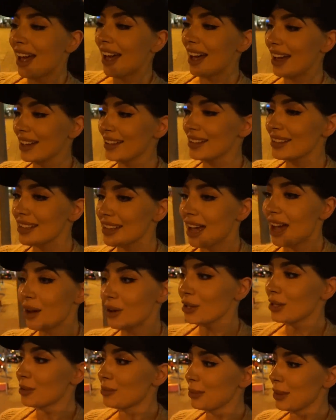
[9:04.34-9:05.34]
and I
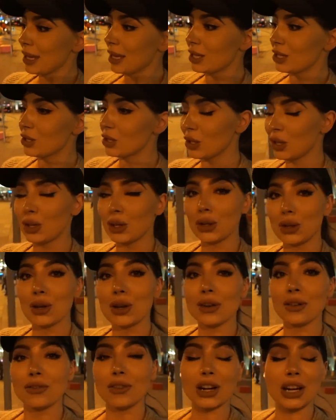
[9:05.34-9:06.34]
will speak to you
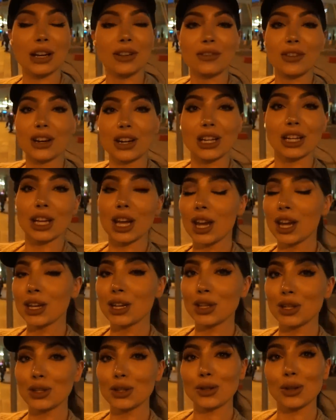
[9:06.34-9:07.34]
very very
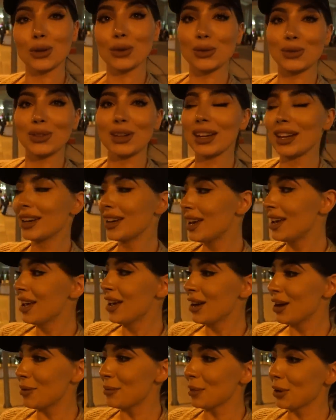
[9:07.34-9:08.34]
soon.
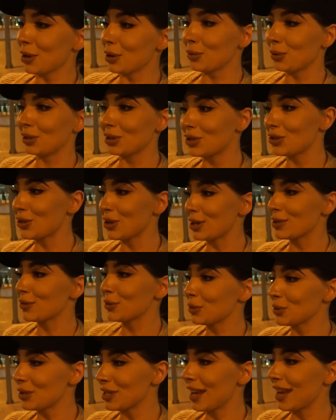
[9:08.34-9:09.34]
Oh my god, what a
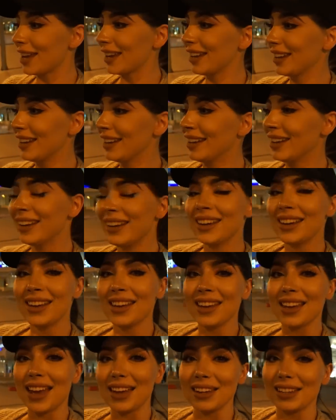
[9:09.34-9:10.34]
stressful day.
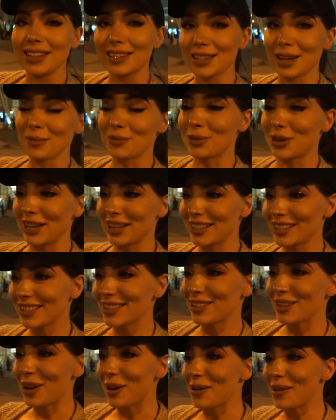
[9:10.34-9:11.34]
I need some
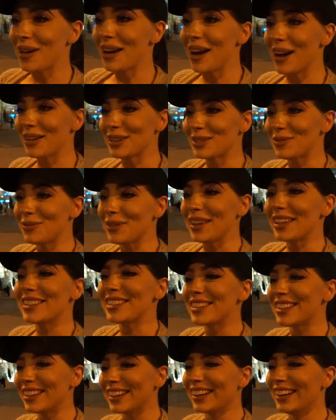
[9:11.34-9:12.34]
rest, so I'll speak
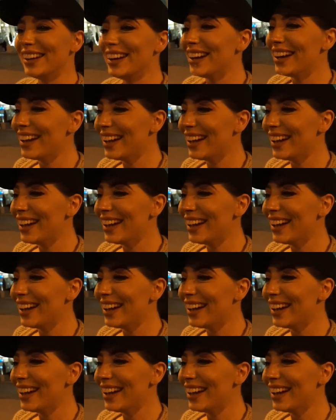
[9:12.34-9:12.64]
to you.